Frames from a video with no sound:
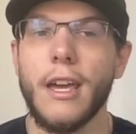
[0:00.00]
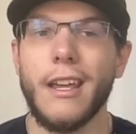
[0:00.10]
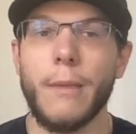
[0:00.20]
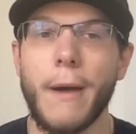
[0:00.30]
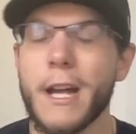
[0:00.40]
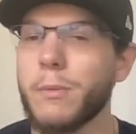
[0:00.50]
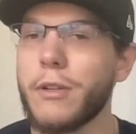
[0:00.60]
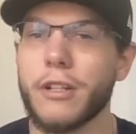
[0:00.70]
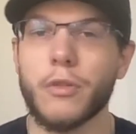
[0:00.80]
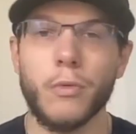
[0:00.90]
And the pass
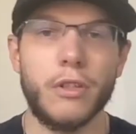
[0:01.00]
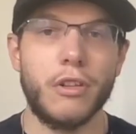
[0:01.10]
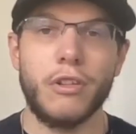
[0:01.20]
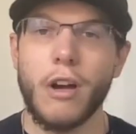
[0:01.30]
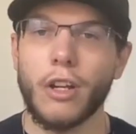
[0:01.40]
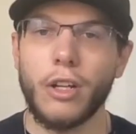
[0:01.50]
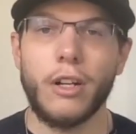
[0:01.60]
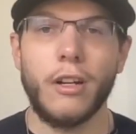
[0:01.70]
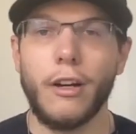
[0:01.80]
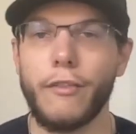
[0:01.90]
protection was just not
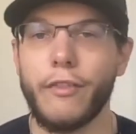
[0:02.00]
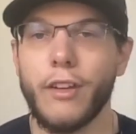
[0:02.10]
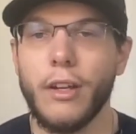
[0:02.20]
good enough.